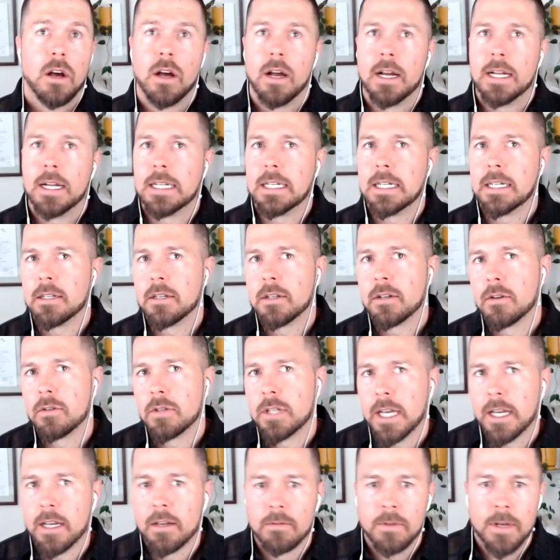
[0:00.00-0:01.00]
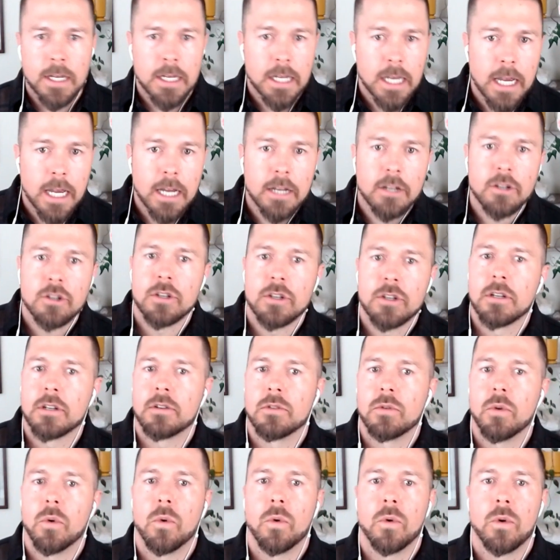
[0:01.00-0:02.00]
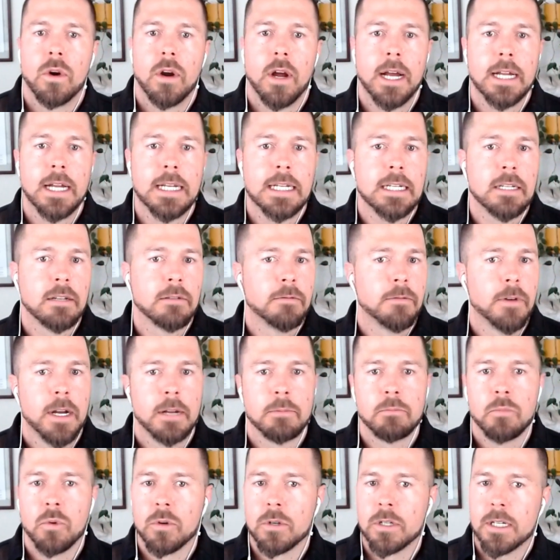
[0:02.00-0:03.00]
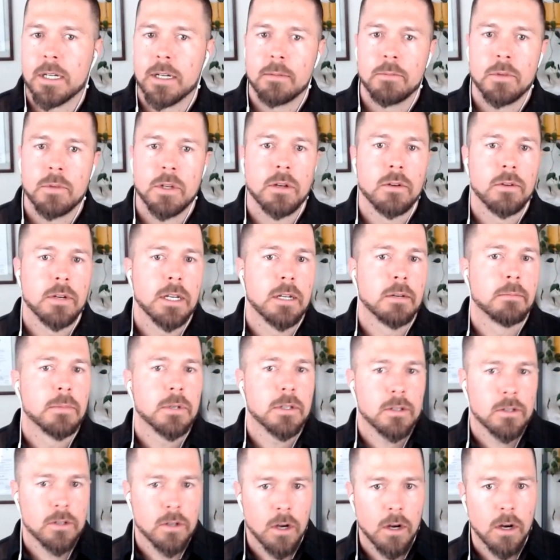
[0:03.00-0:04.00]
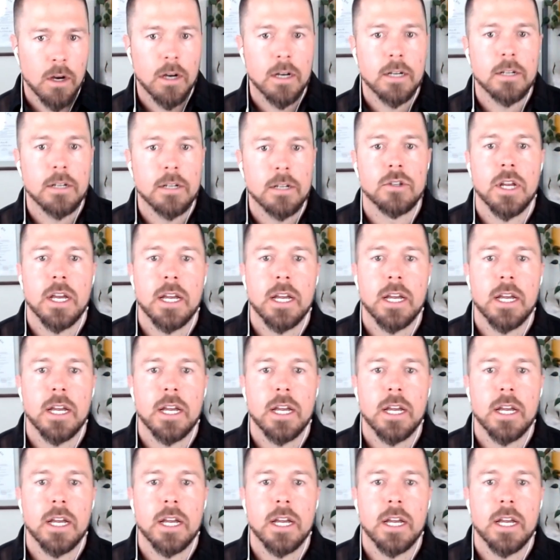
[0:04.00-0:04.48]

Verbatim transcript: I need to go take a vacation or I need to find more time to go get a massage.